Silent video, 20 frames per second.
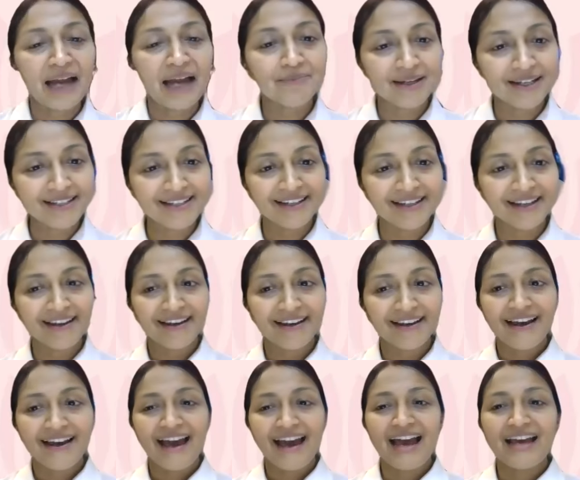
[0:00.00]
Ahmed.
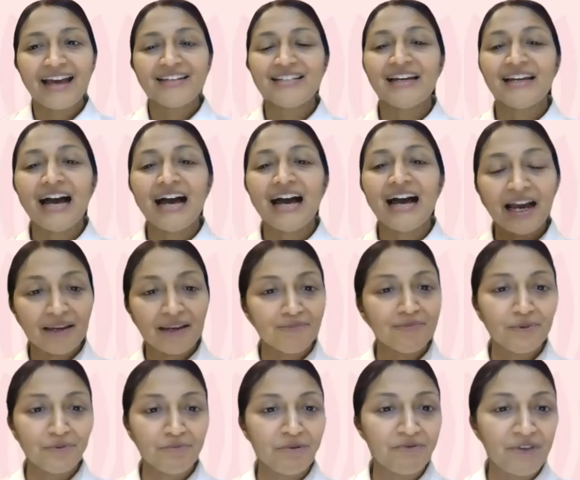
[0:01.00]
And
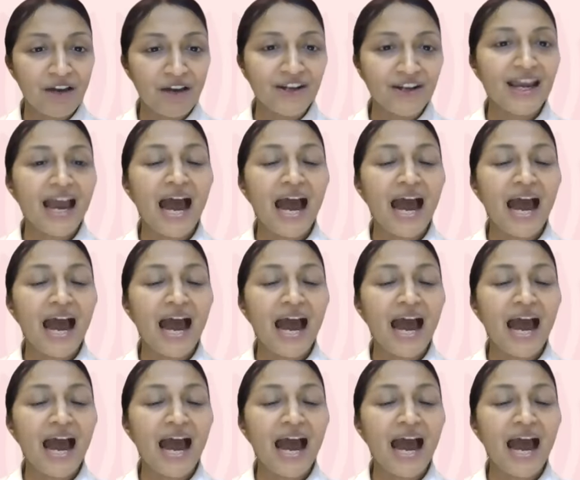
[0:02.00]
I'm yes. be very